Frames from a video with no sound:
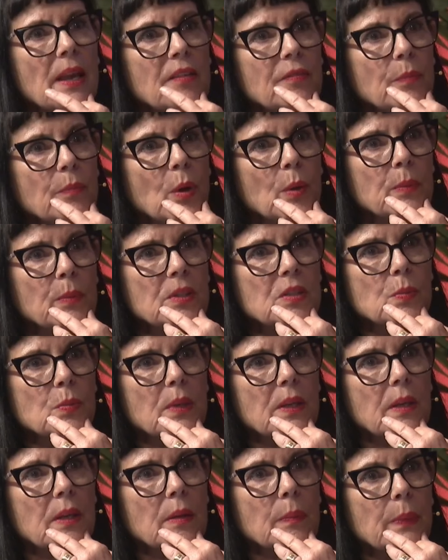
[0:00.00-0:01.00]
moments
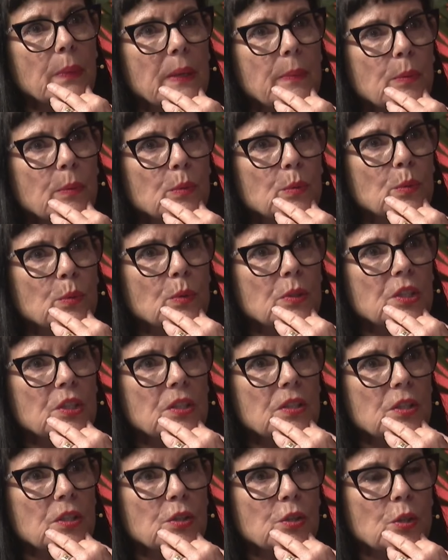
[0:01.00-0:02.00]
where people
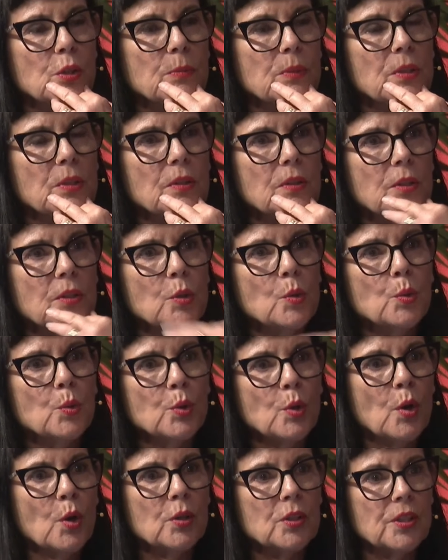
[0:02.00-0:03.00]
just assume that you're
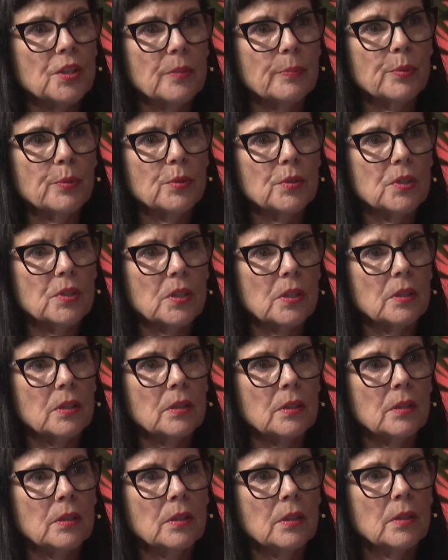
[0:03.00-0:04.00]
not the
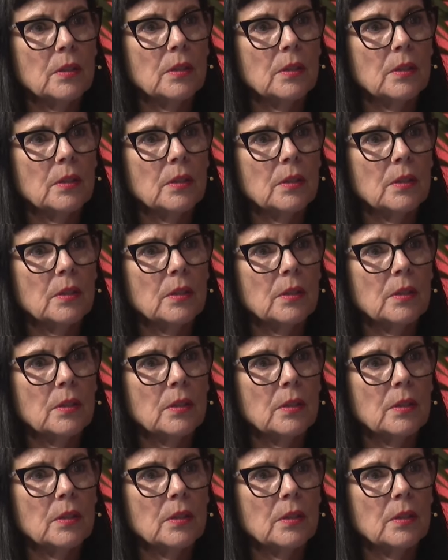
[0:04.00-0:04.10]
person